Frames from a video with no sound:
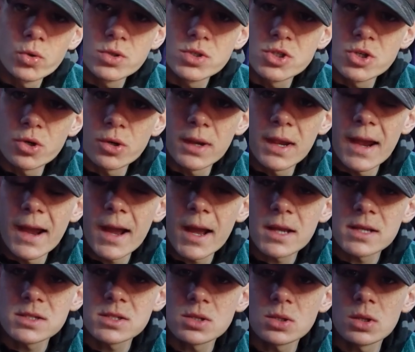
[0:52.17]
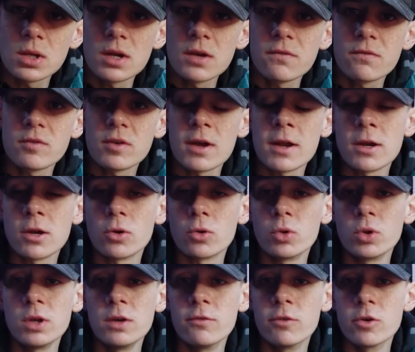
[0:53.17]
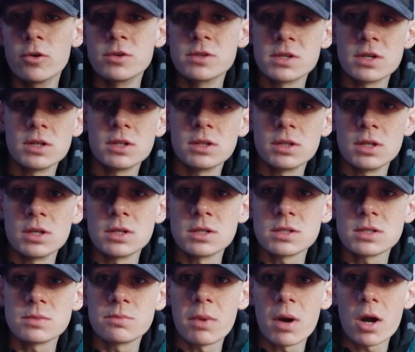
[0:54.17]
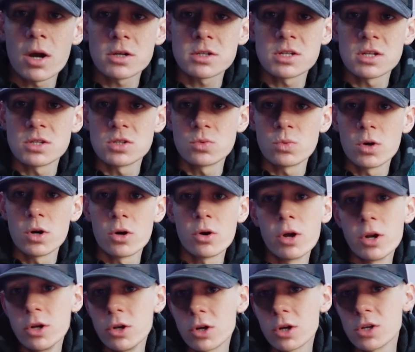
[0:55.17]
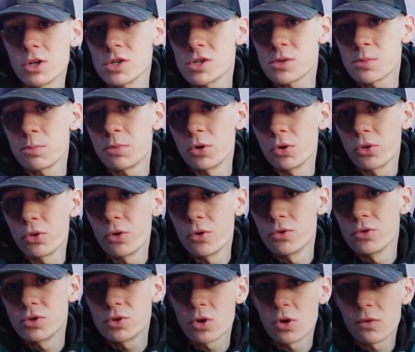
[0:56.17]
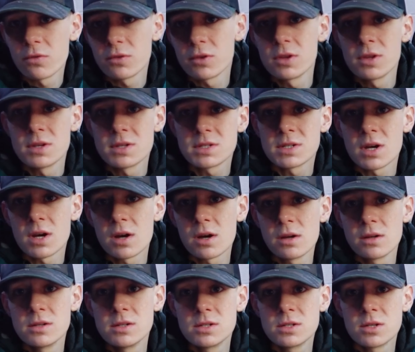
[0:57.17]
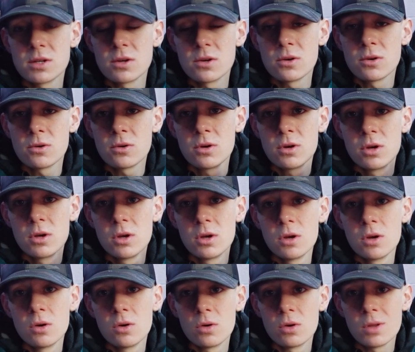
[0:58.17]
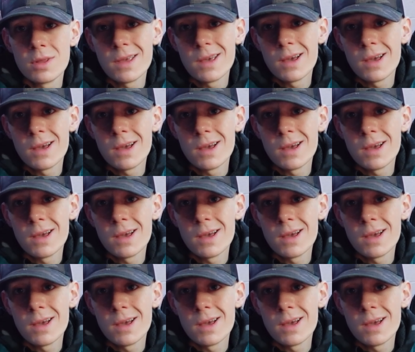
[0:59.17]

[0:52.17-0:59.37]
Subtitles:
your gas lift, and your levers in this box as well, and you can just put those off to the side. So yeah,